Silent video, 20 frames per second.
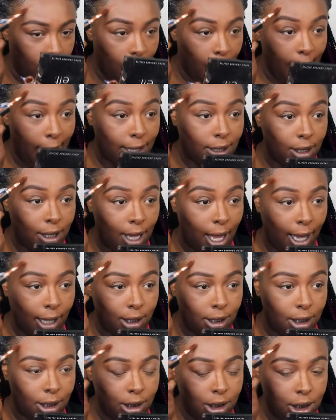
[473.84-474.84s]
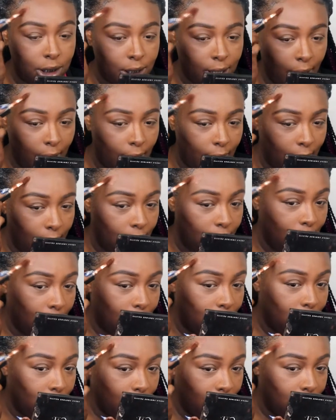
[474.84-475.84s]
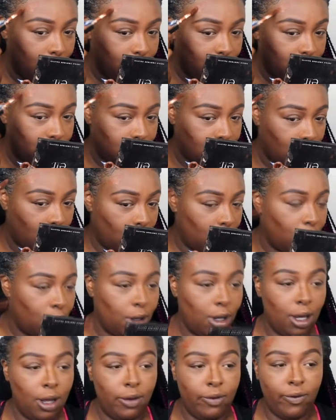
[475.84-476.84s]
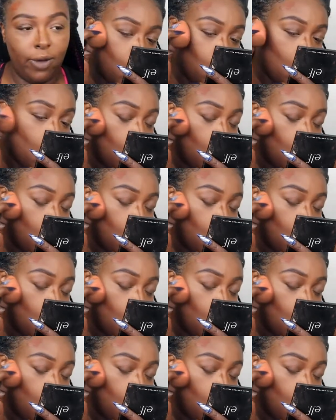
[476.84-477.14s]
I like this shade in the undertone of it.